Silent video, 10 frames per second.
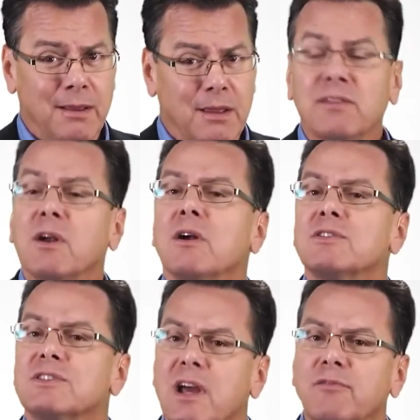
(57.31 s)
There are
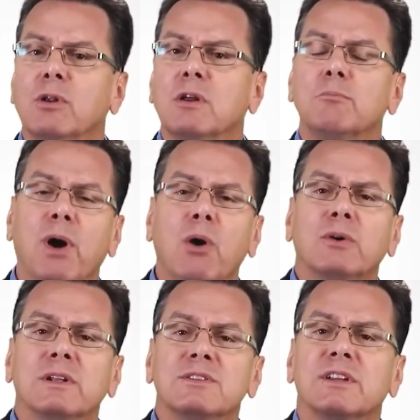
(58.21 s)
several
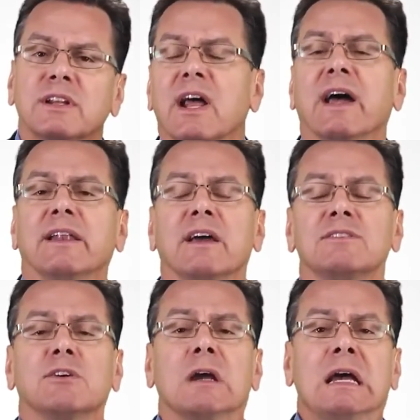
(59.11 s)
components in an
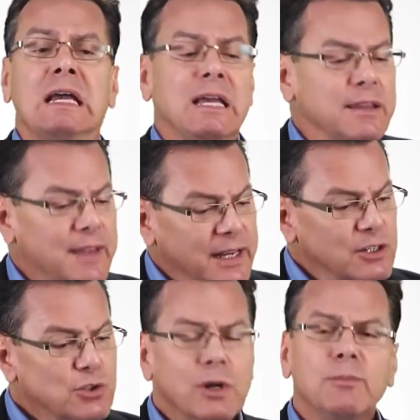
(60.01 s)
ionizer that
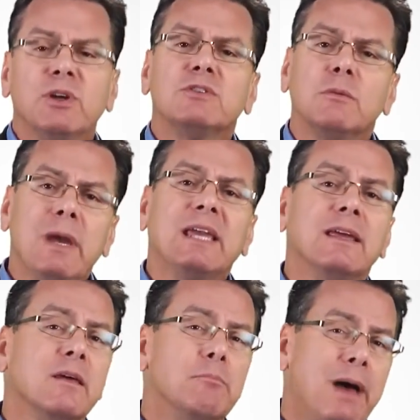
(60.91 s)
contribute to
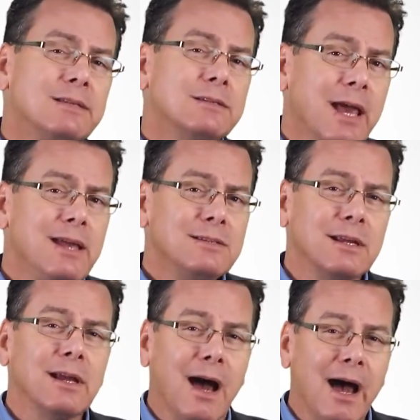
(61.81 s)
making the best
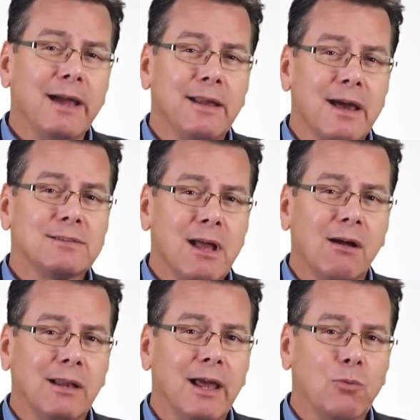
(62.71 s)
tasting ionized
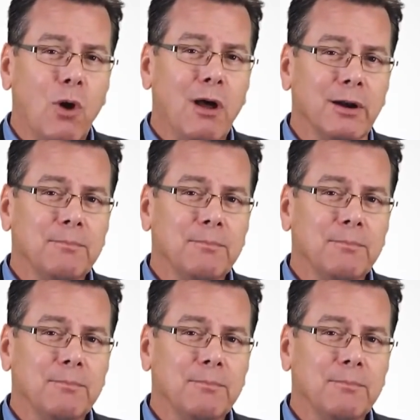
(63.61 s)
alkaline water,